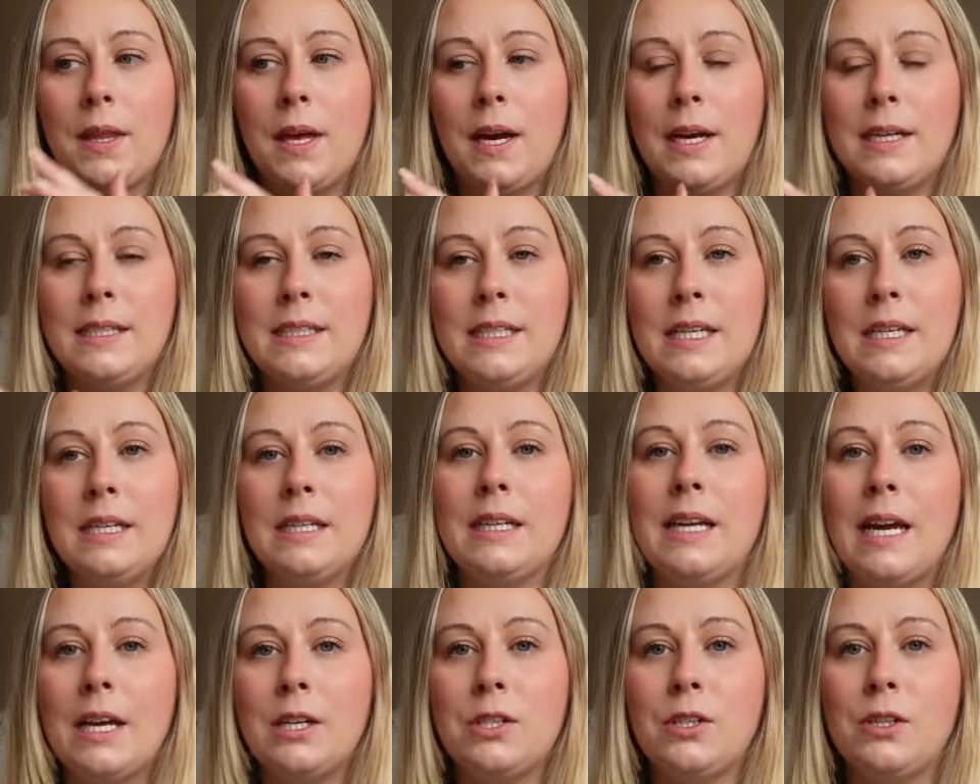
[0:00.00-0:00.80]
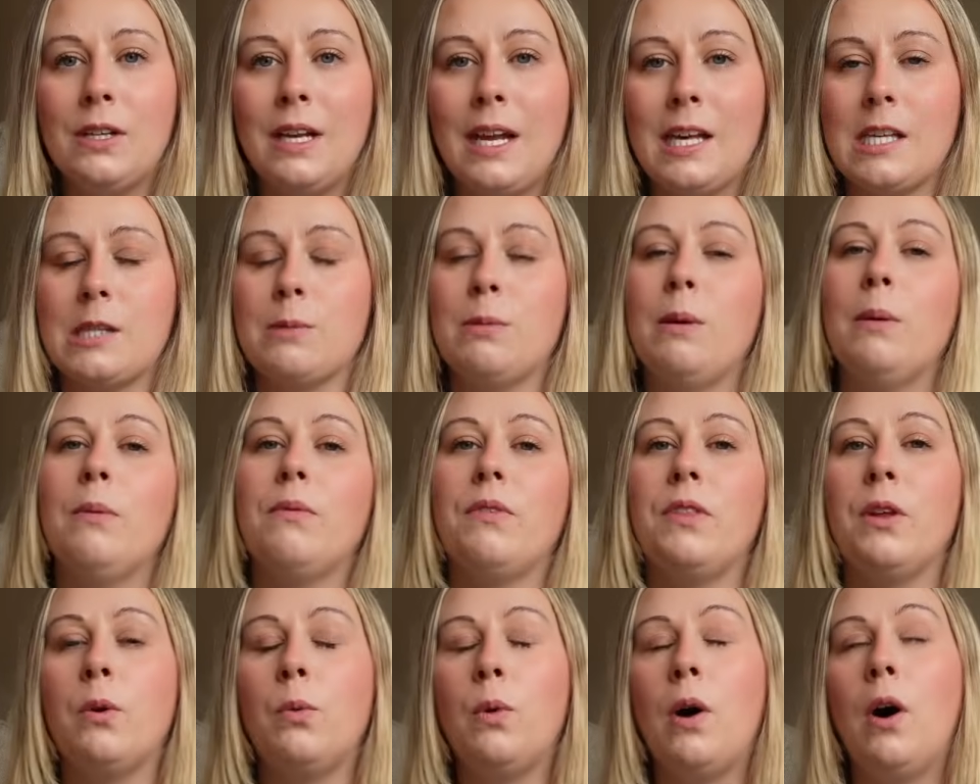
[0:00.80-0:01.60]
that I didn't get to last
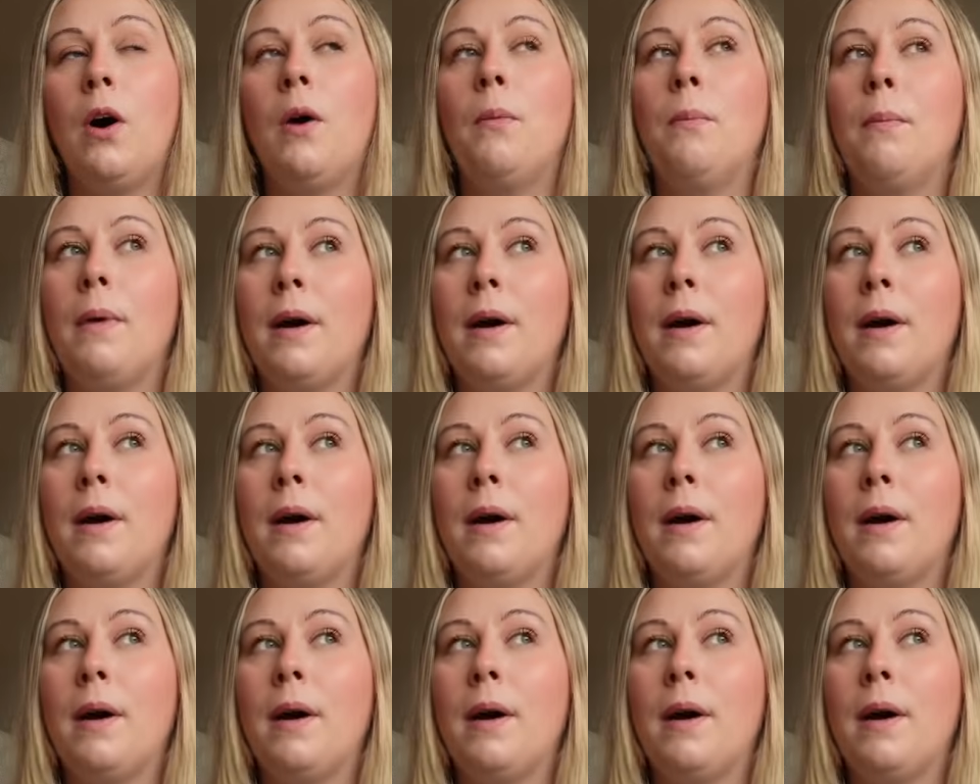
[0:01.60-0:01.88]
month that were on